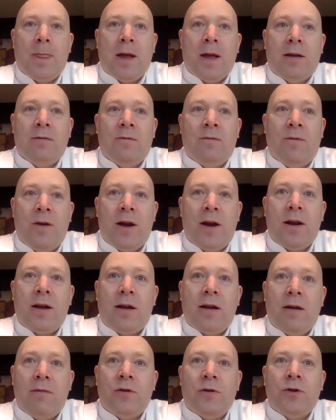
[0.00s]
And very
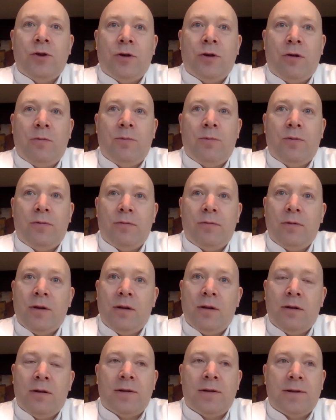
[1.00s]
heavy job,
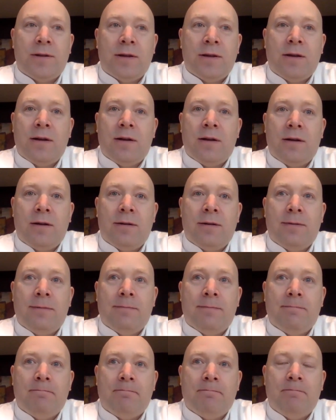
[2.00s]
it's
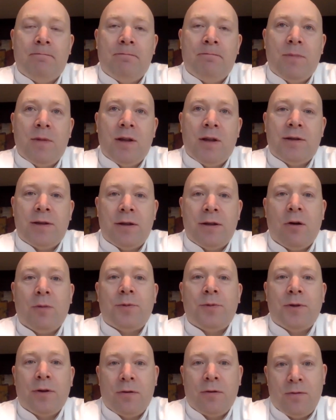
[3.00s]
an
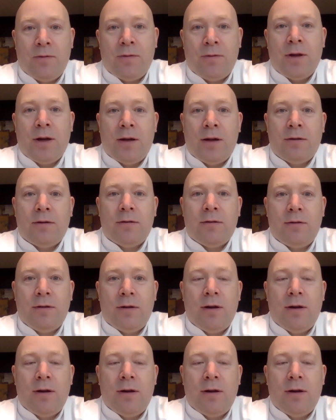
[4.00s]
obstacle for that.